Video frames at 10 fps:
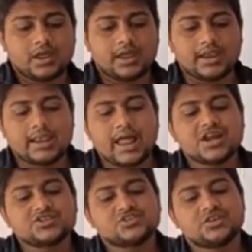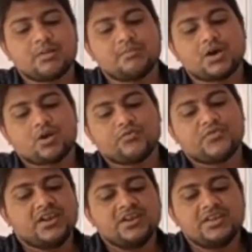a large number of
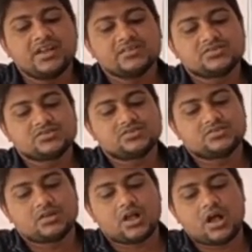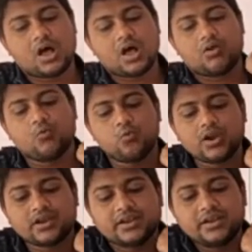Indians are
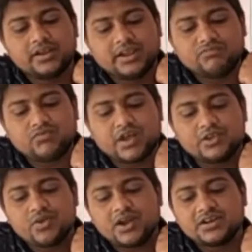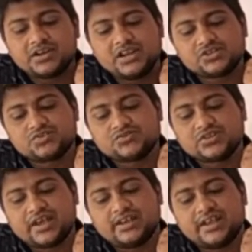working in the United Nations
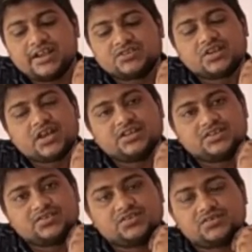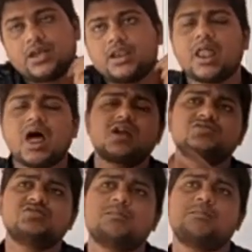and its agencies. A
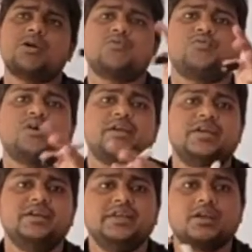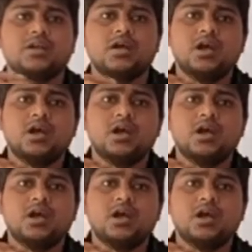large number of Indian